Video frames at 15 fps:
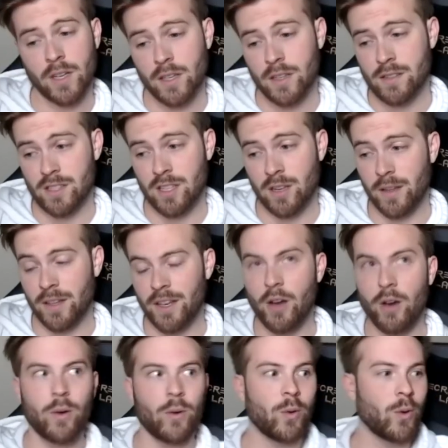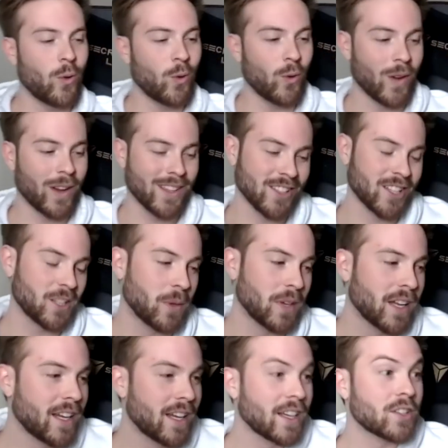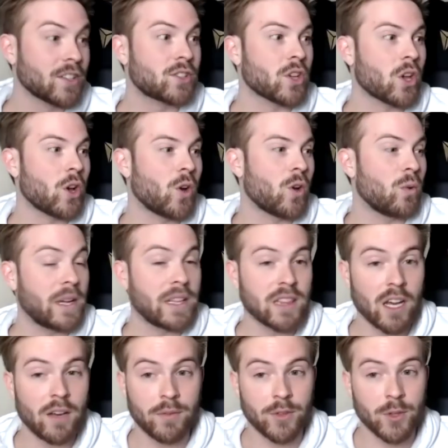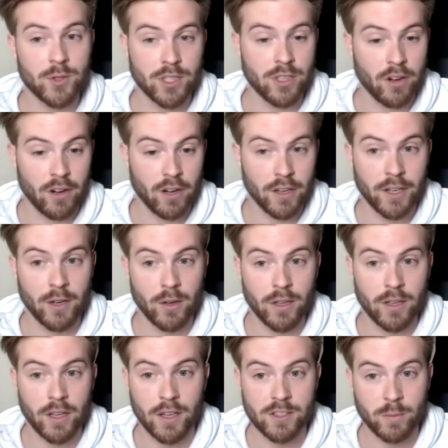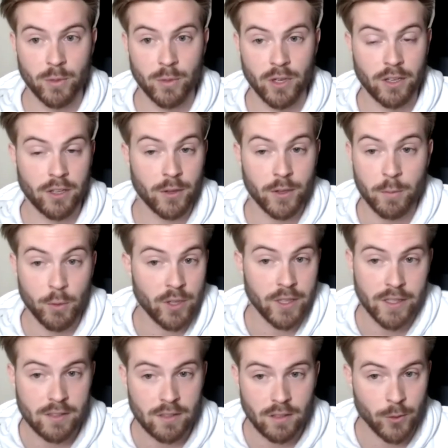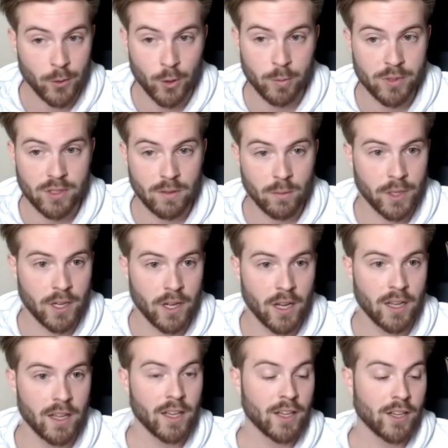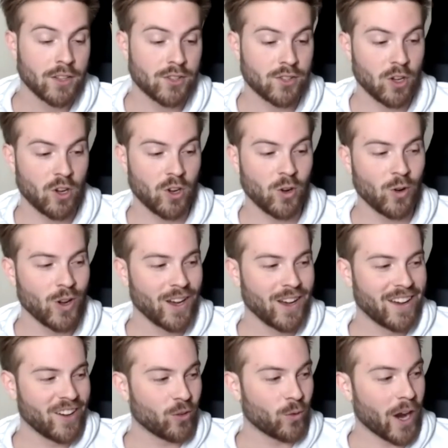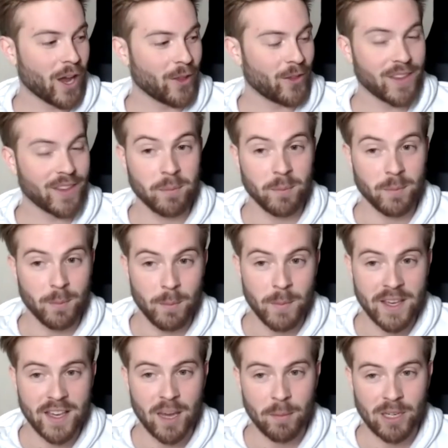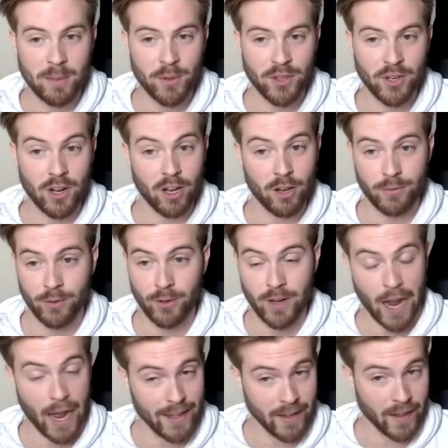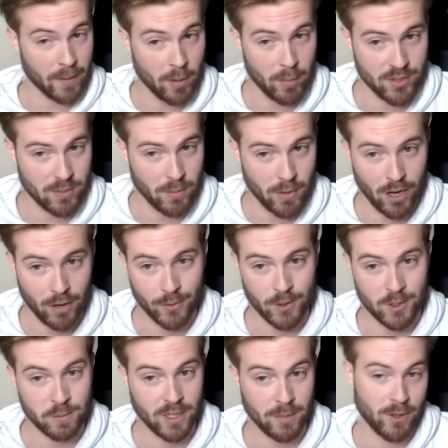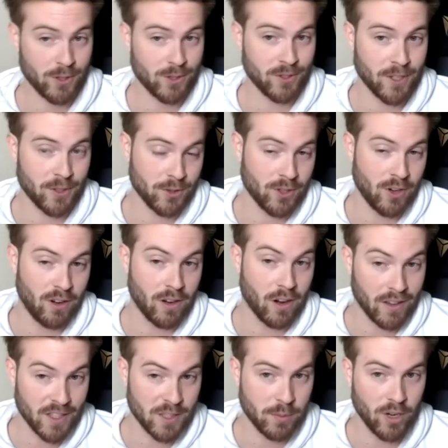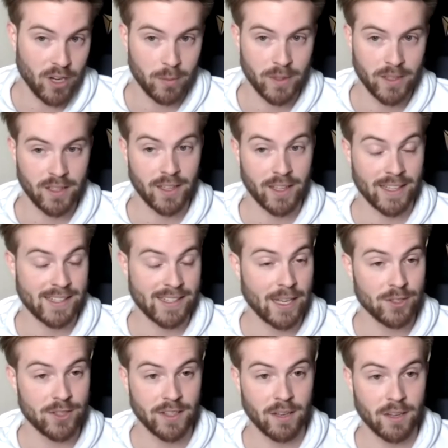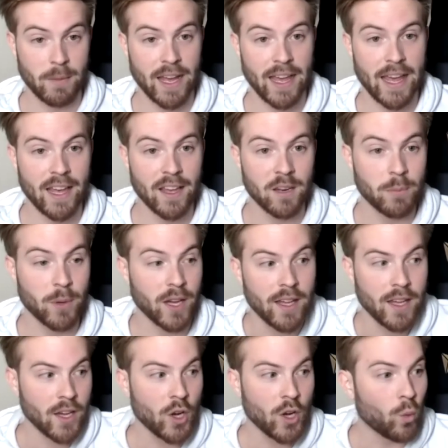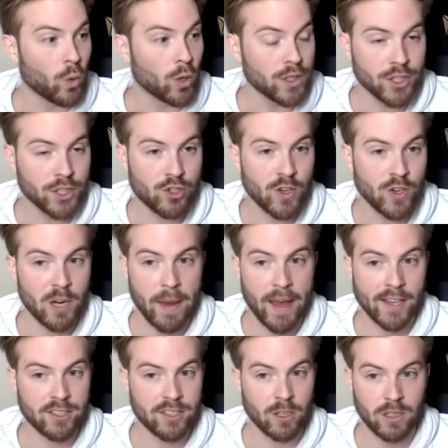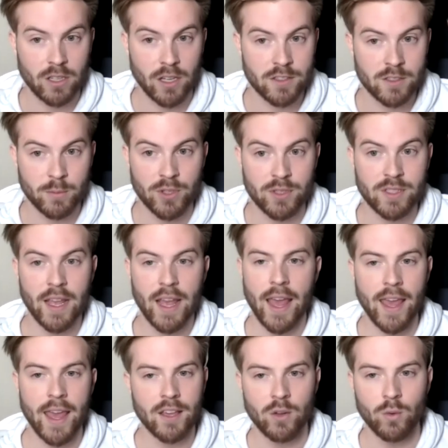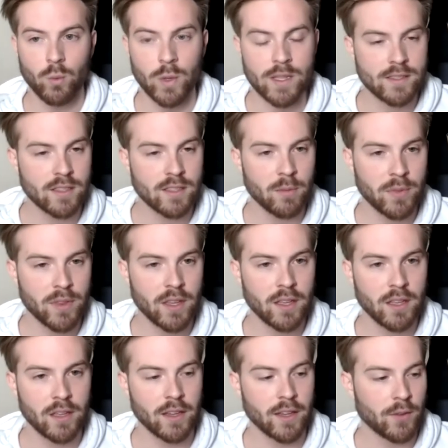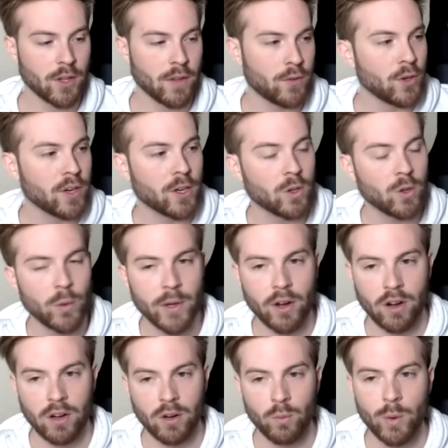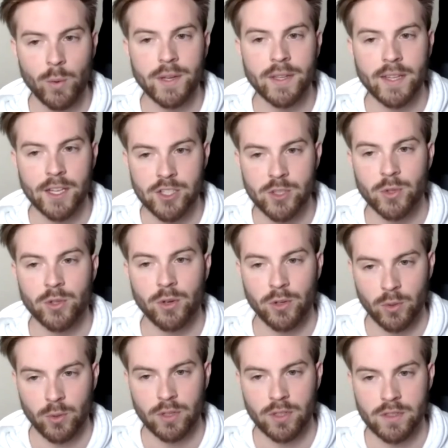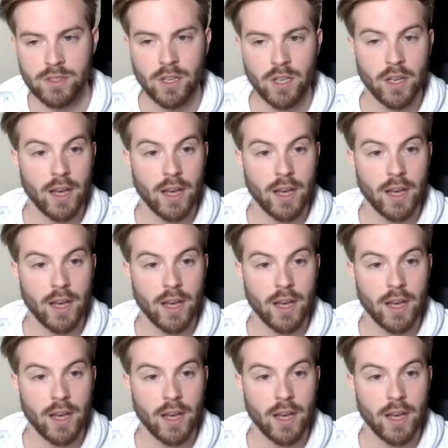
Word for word: So, you know, ooh, is a good one. So we love using our, you know, customer you know, communities, groups, whatnot. So rather than me coming up with an offer, I can come up with some offers, but I'm also not your target audience probably. And it sounds good in my head, but we'll just straight up ask all our customers, hey, what's something, if, if you did not know who we are, what would get you in our doors?